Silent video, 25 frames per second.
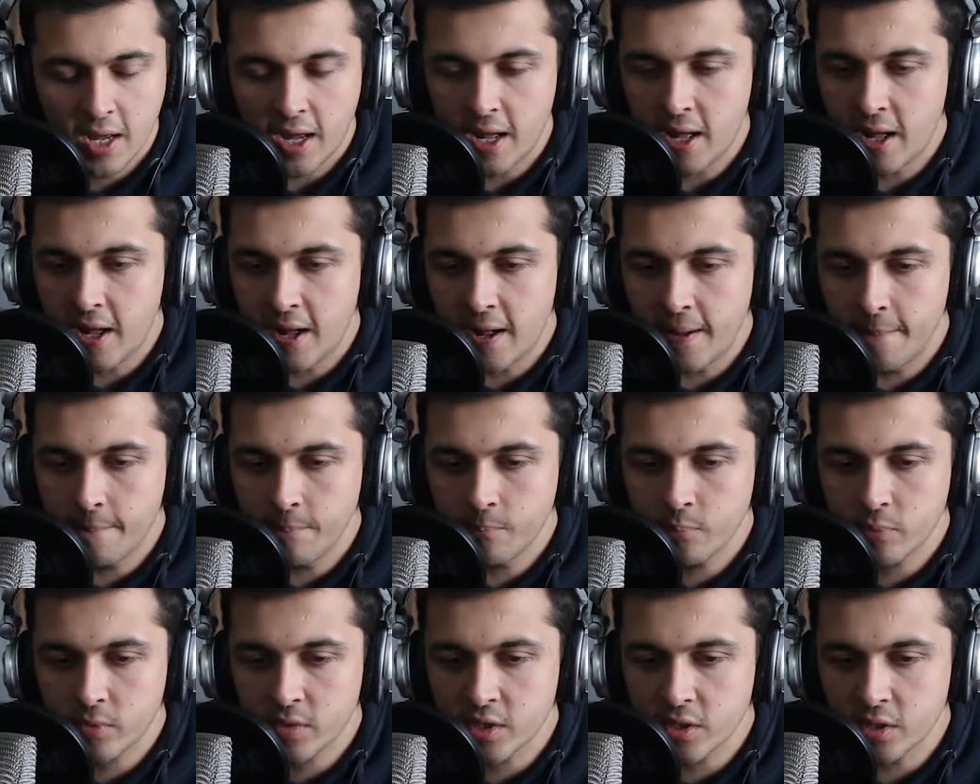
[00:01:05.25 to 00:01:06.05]

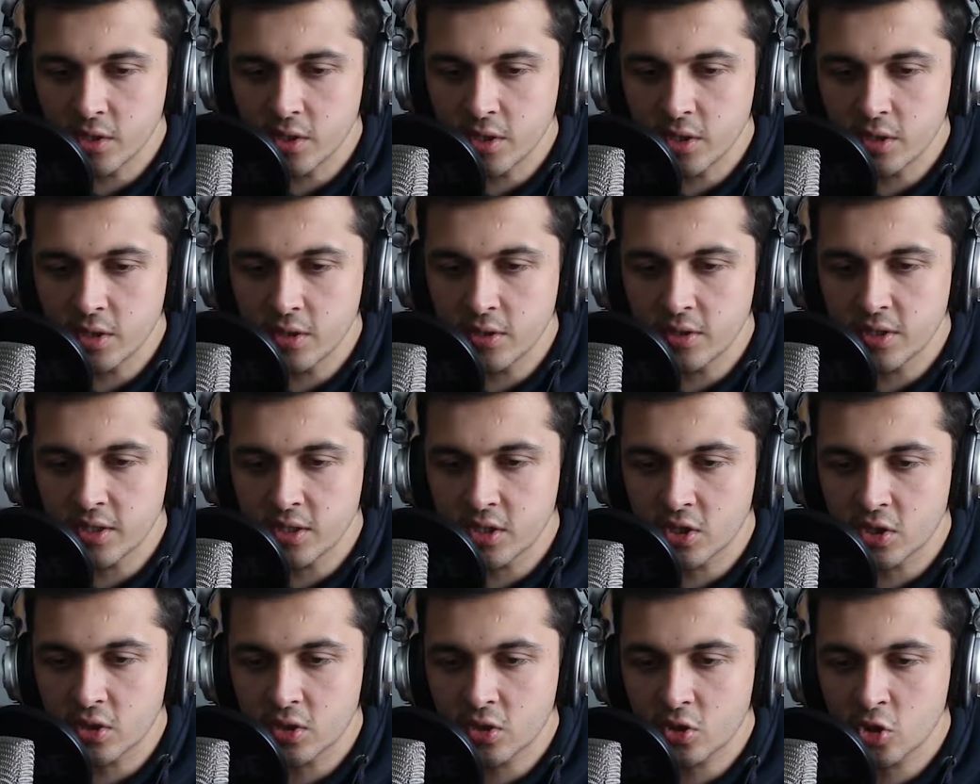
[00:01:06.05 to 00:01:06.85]
So you can use it
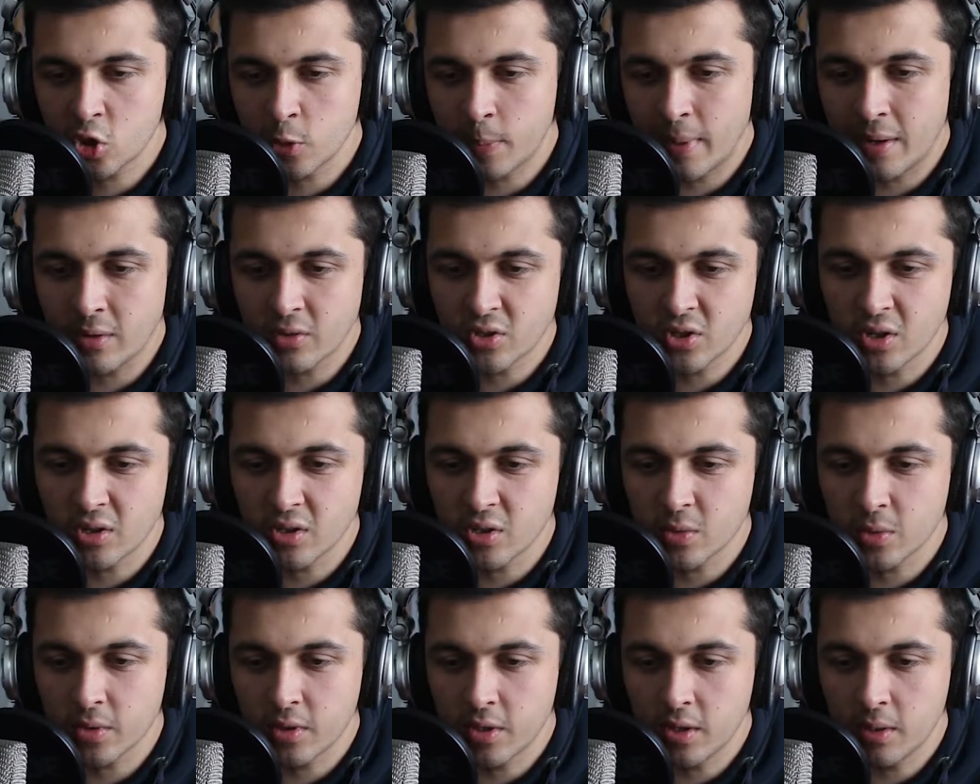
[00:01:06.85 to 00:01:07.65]
to chop out
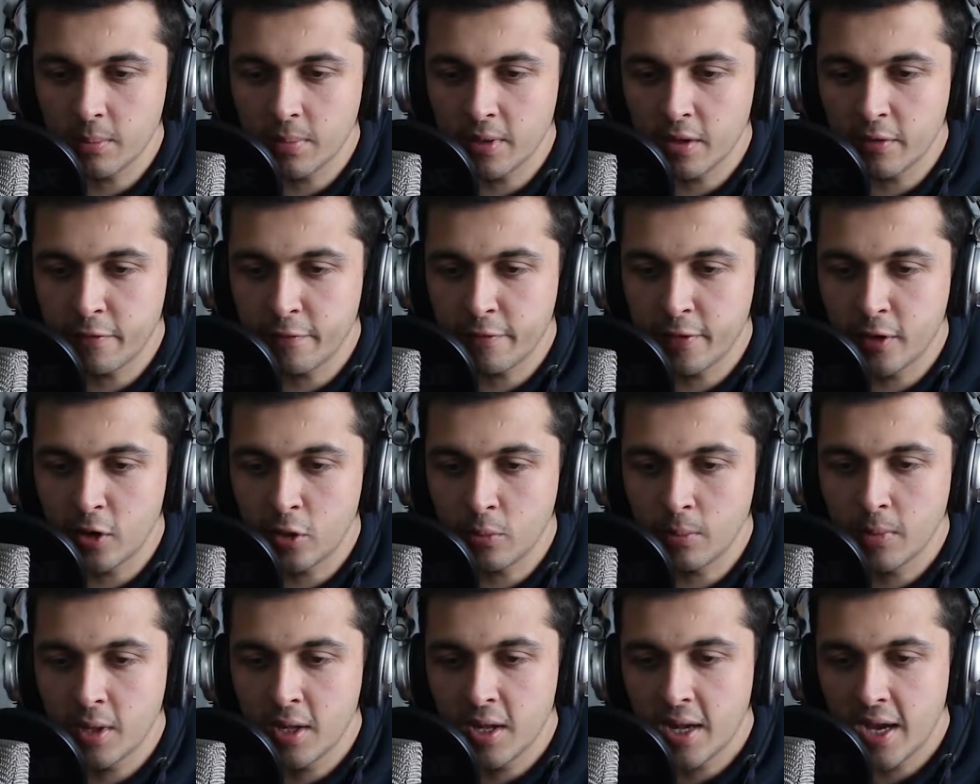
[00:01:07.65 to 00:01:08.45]
chunks within a bit of
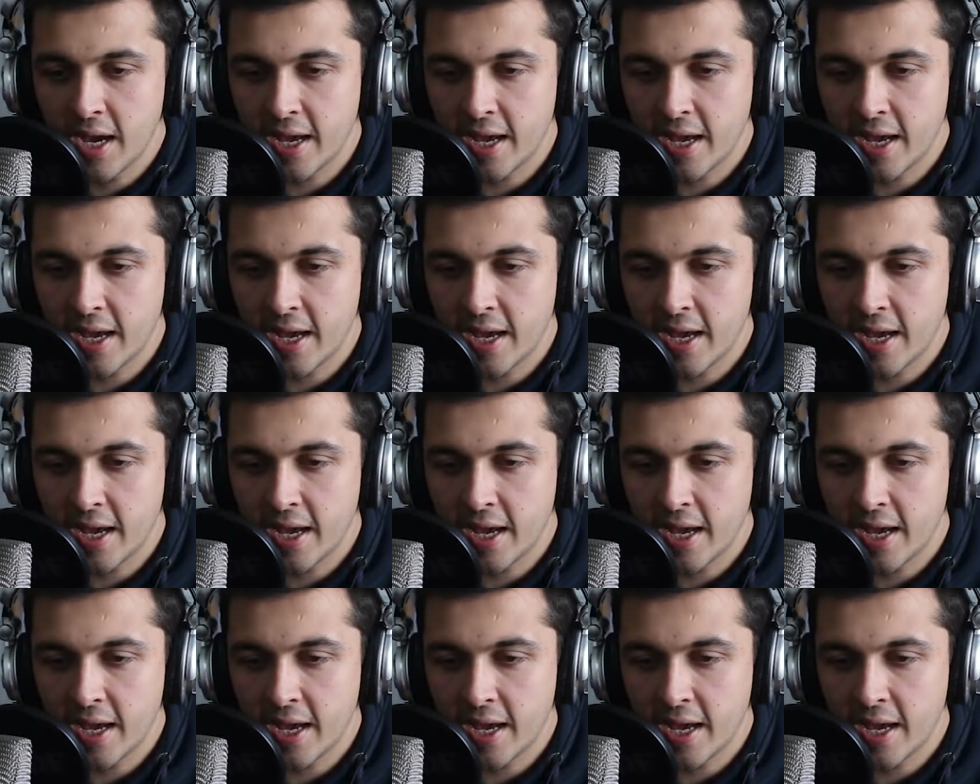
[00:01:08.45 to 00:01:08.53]
film,